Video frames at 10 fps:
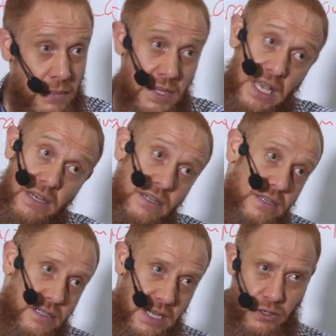
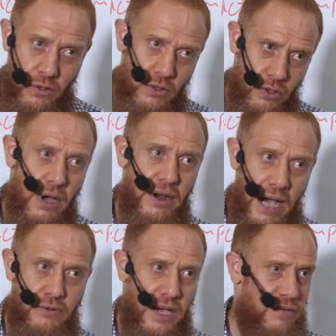then you are
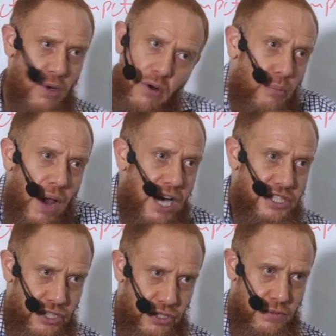allowed to have. You are obliged.